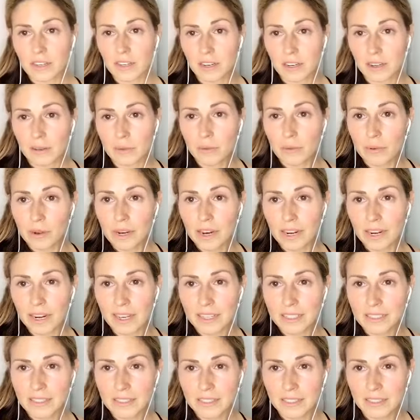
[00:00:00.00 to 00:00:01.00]
and I'm
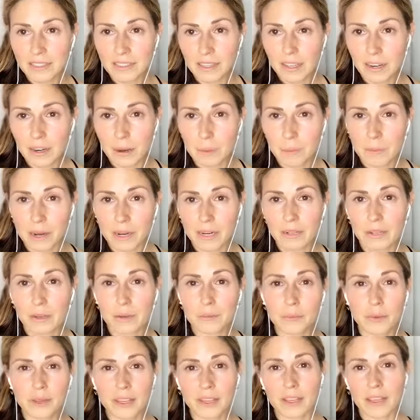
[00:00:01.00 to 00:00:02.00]
realizing that it might
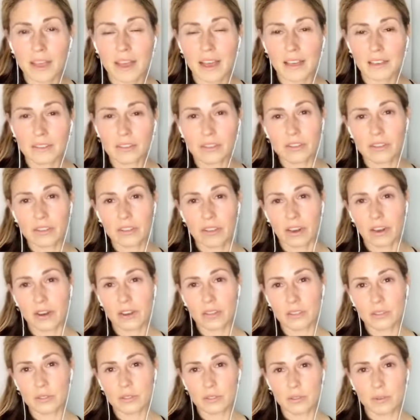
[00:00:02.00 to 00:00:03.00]
not be as
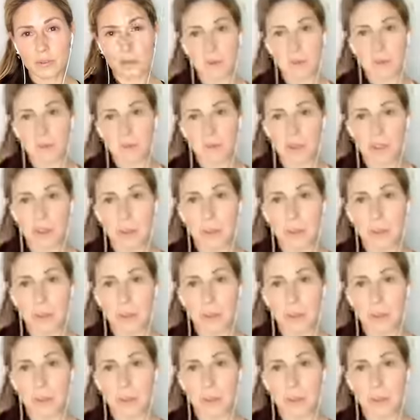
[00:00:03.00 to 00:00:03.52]
dark, so my